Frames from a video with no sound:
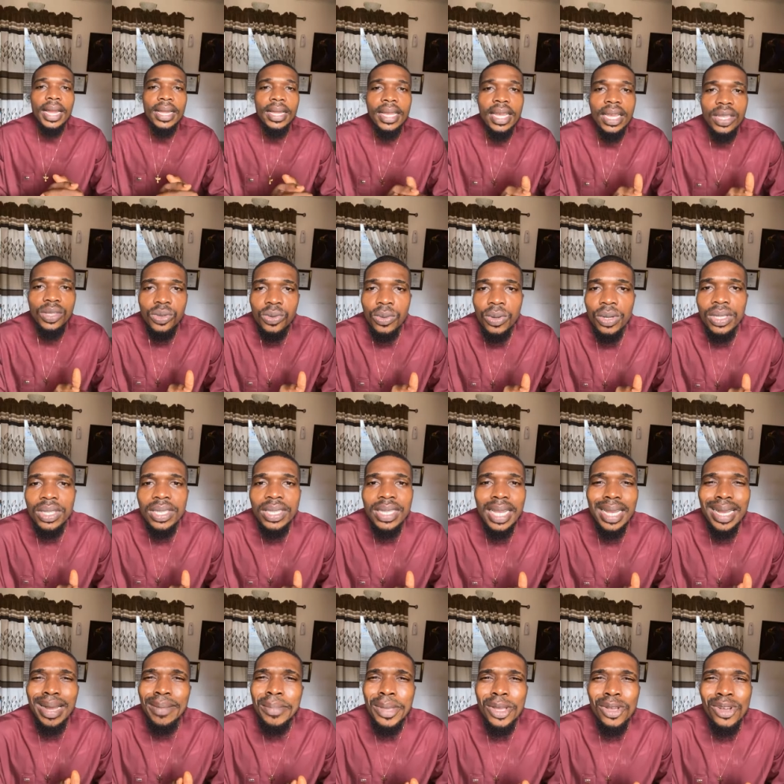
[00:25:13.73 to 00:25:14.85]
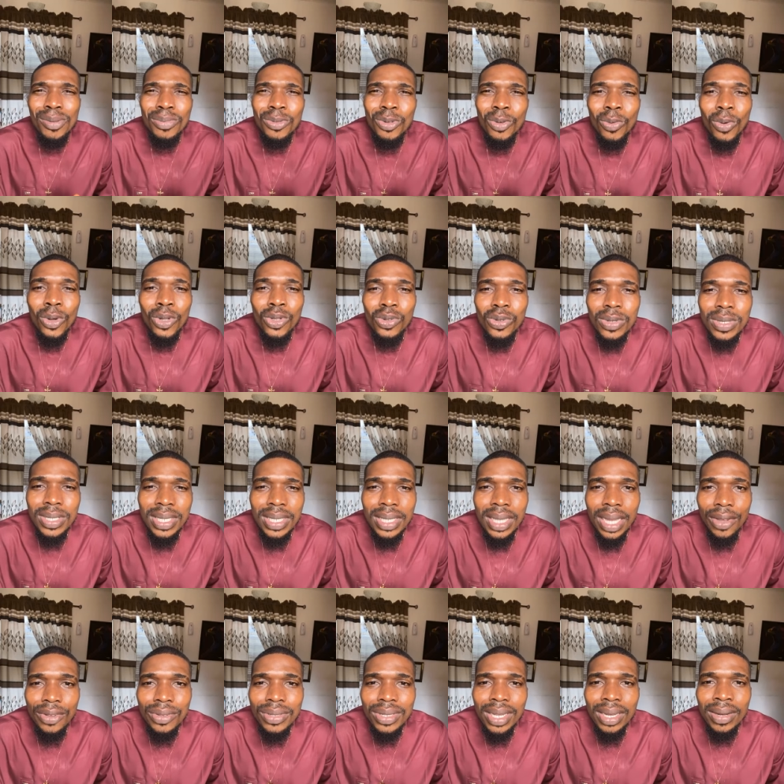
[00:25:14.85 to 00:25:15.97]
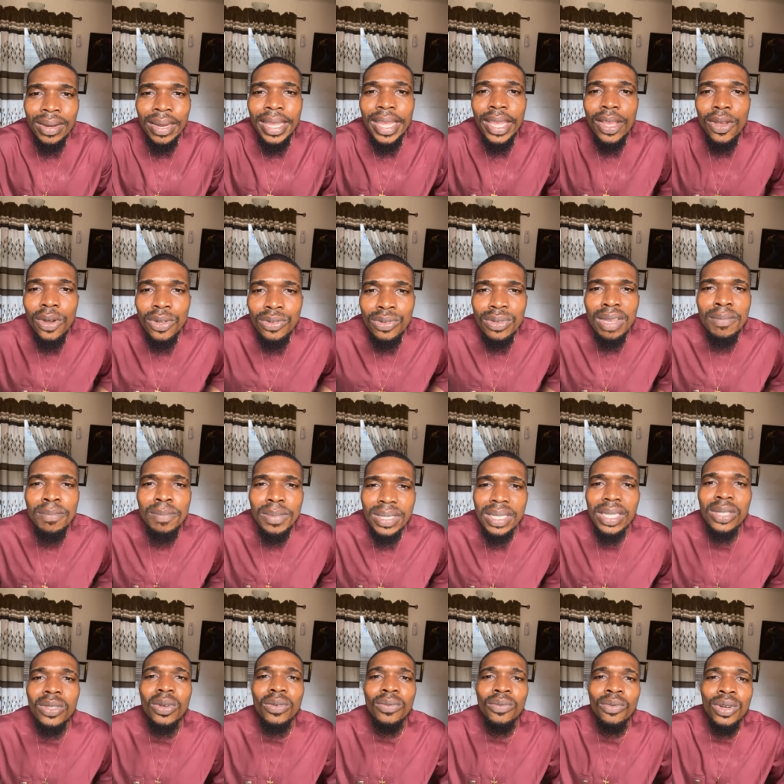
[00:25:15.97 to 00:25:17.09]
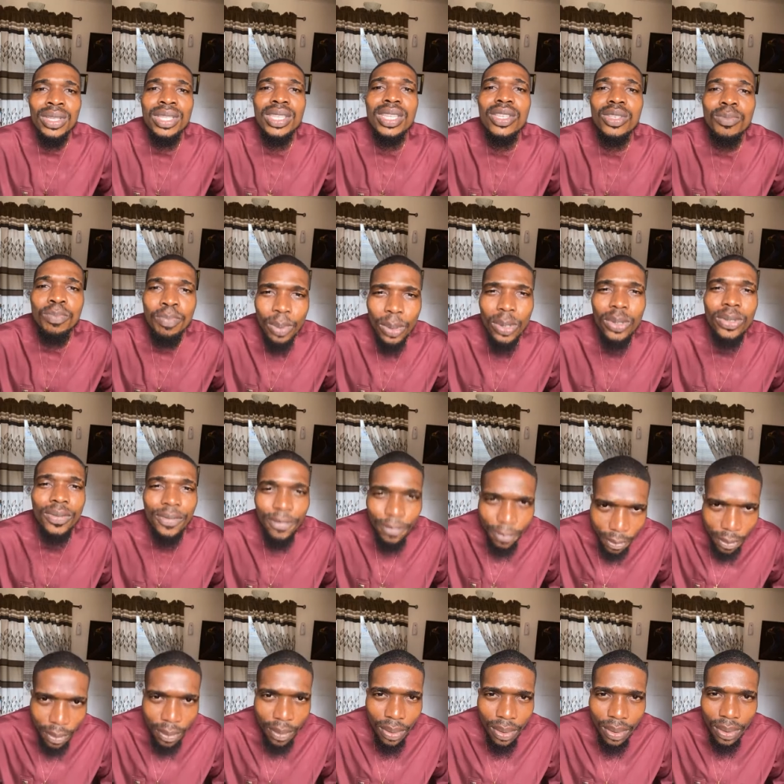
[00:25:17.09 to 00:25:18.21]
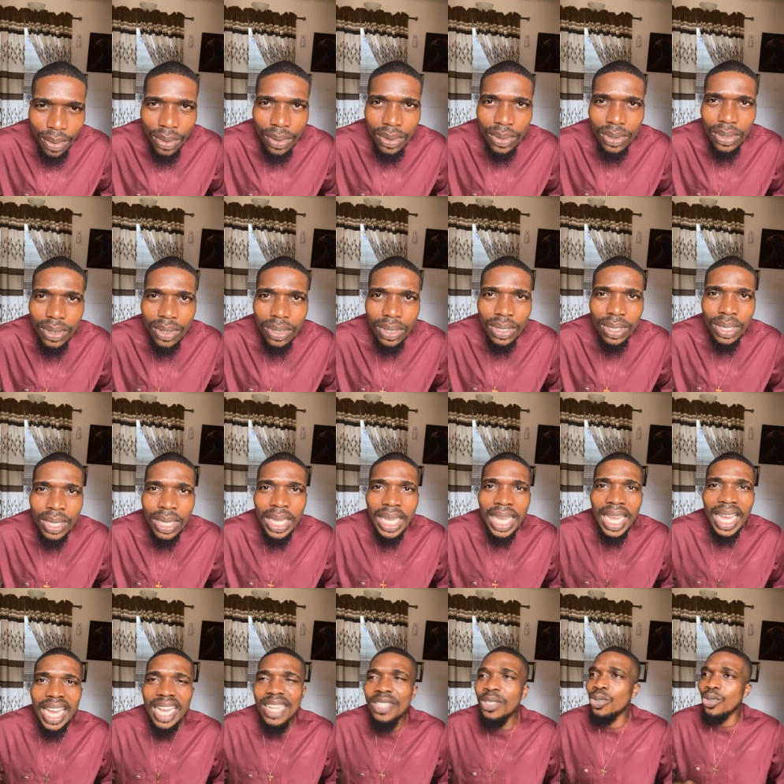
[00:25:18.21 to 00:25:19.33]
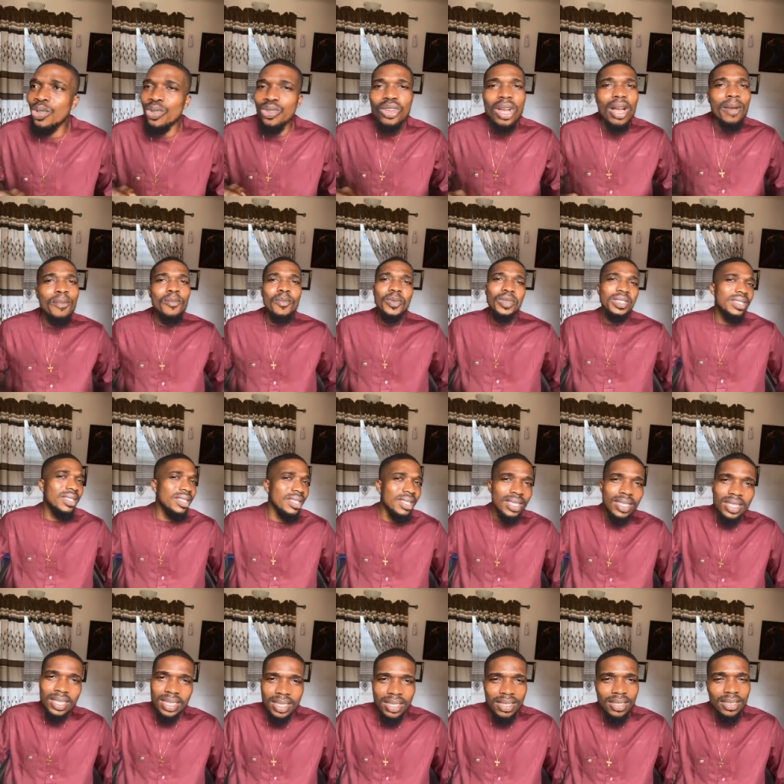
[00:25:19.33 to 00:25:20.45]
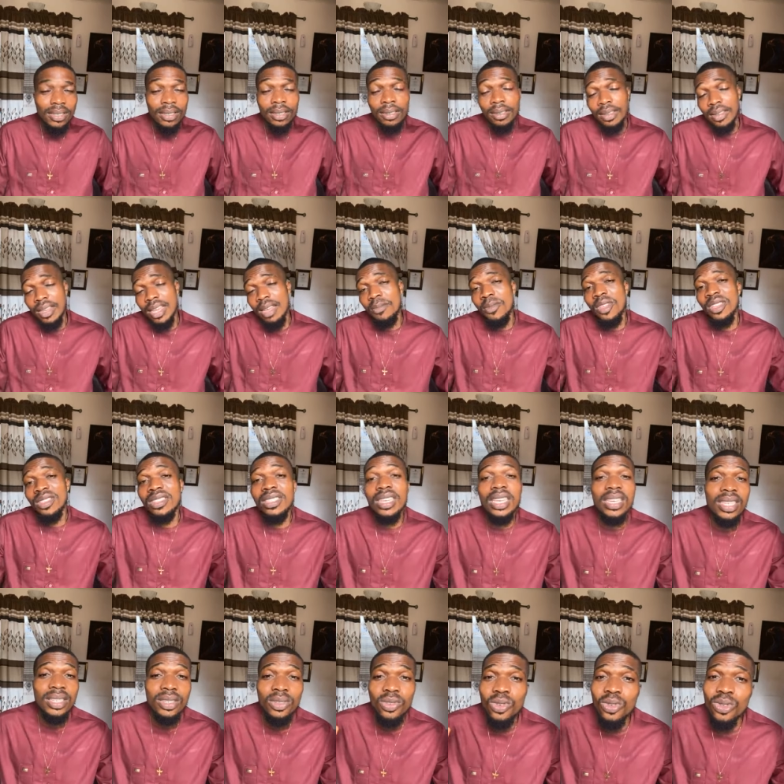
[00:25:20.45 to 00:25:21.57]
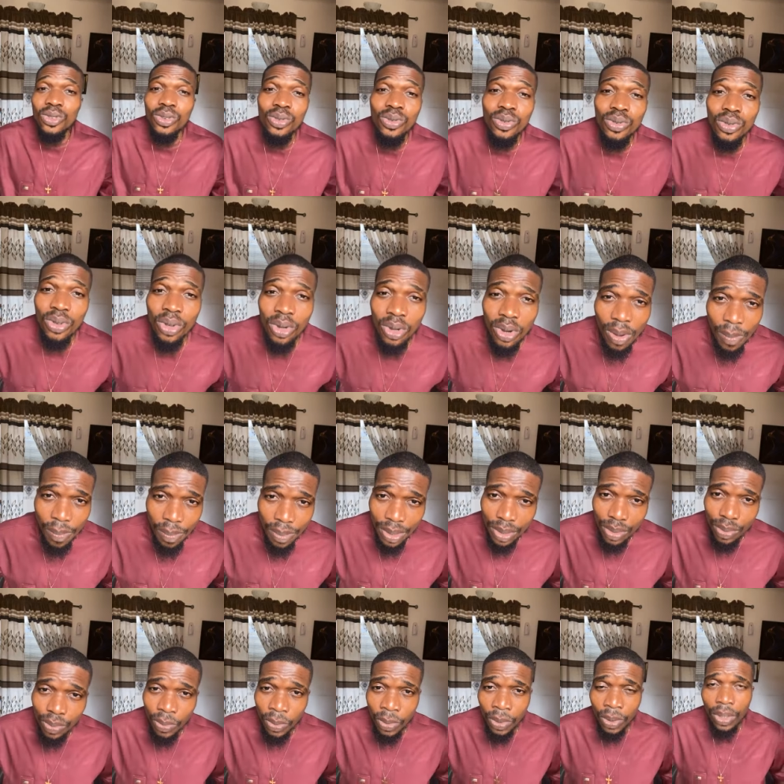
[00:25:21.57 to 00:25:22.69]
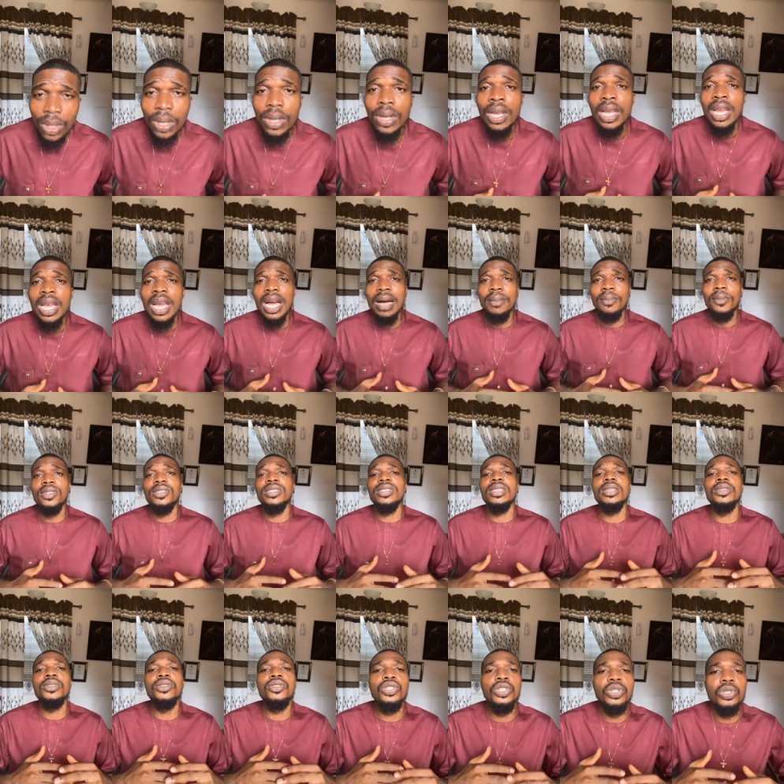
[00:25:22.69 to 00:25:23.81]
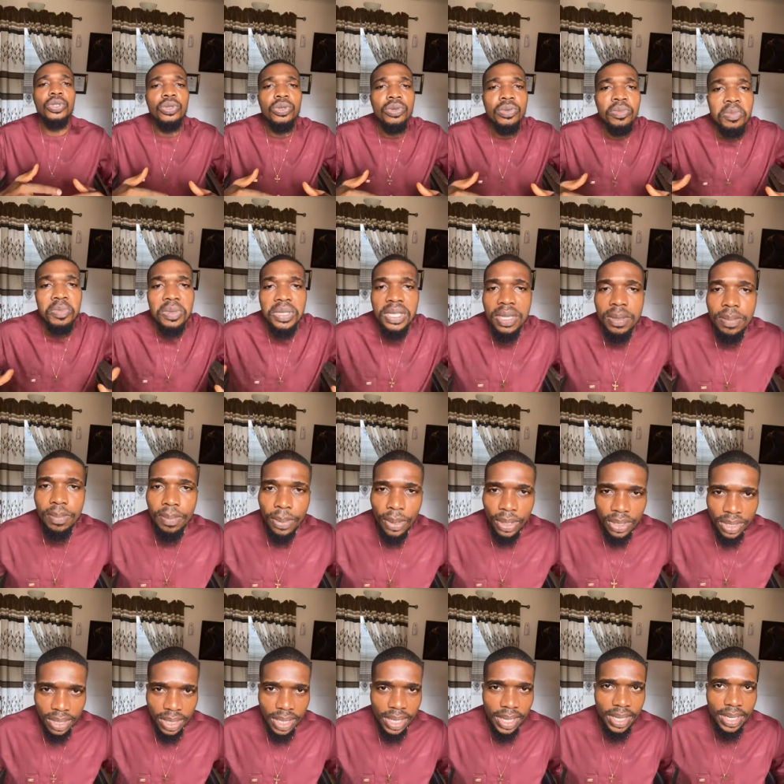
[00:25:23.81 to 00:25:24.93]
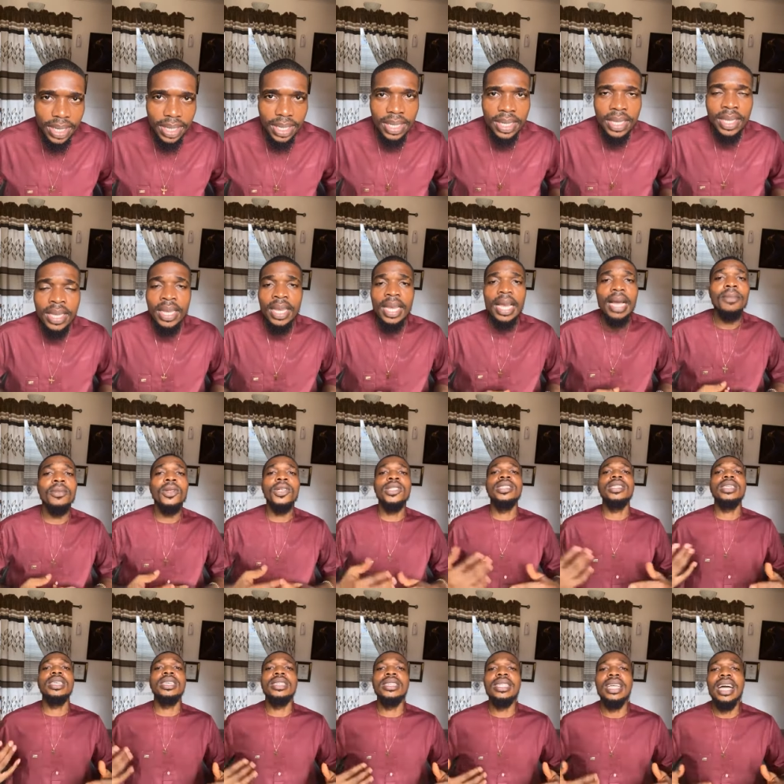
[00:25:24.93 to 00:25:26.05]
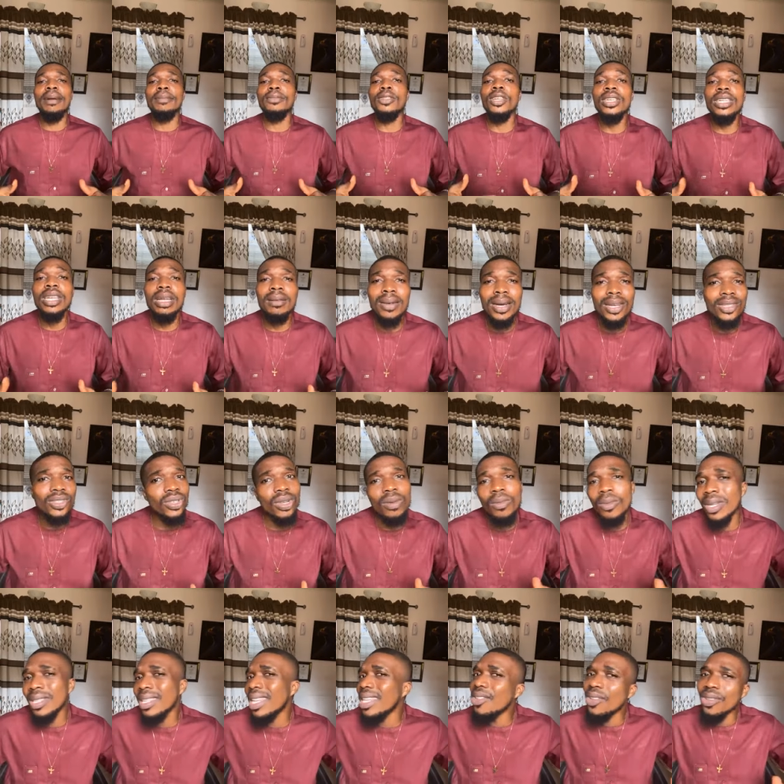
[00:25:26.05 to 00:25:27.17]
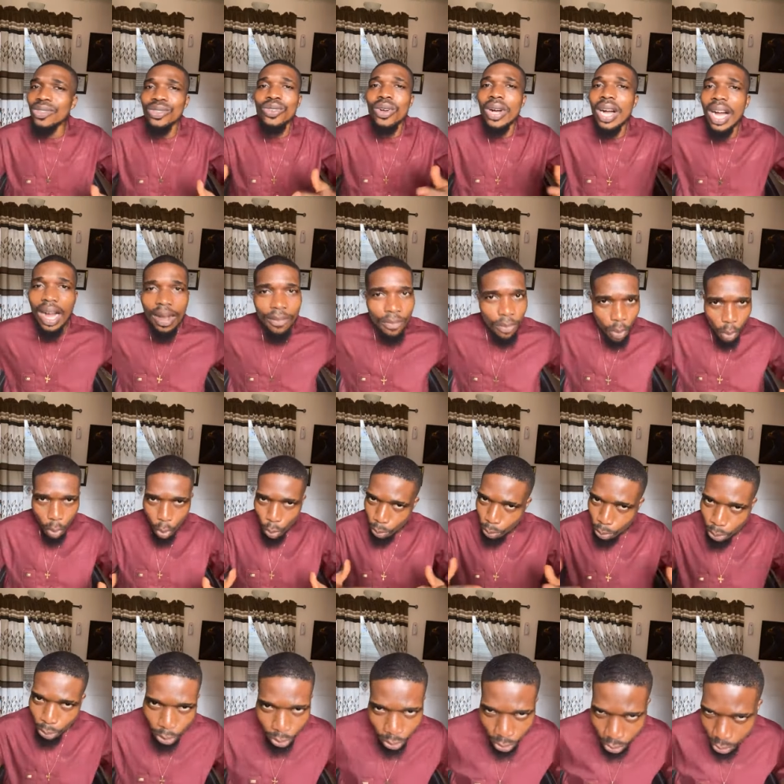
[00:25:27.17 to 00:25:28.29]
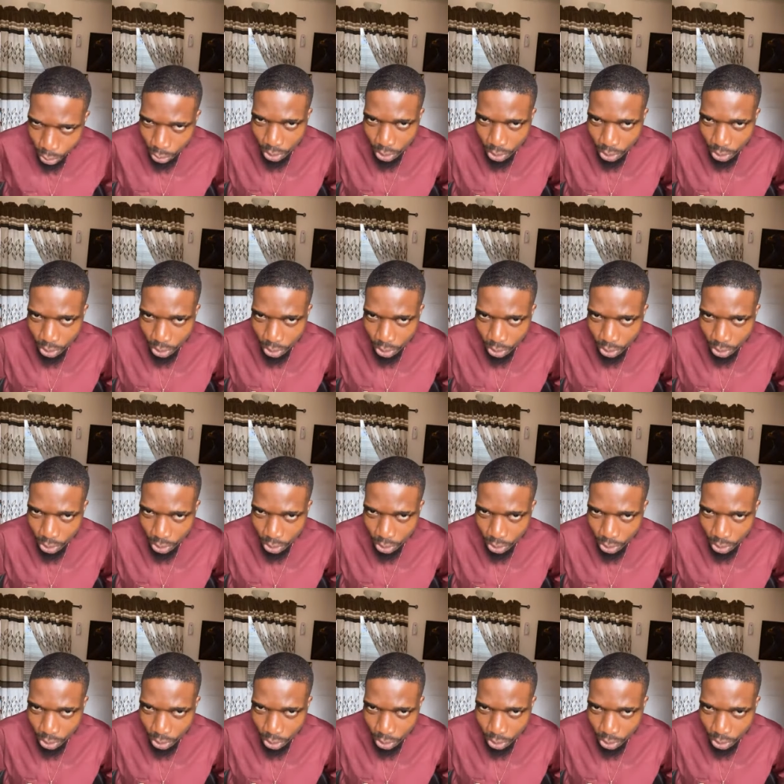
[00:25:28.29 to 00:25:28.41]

And guess what? They can make up to 120,000 naira, 100% of what they bought for. And you are busy. I'm not saying you shouldn't do your corporate work. I'm not saying you shouldn't be a boss lady. I'm talking about someone that does not have hope,